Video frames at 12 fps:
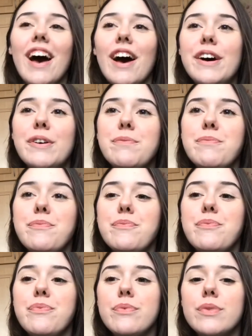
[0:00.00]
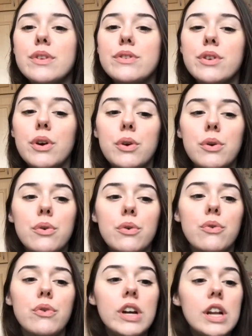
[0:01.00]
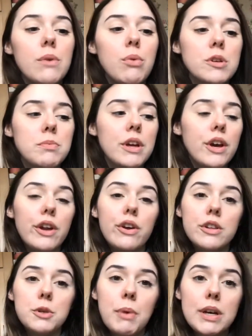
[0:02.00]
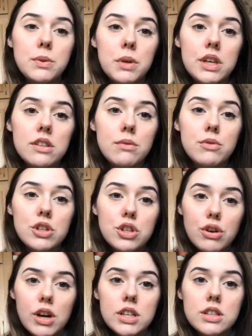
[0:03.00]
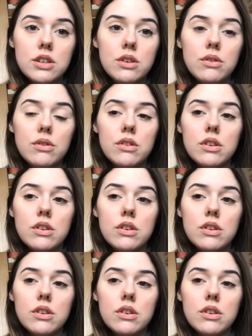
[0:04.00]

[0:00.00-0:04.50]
So really what's been going on this past week is I'm just trying to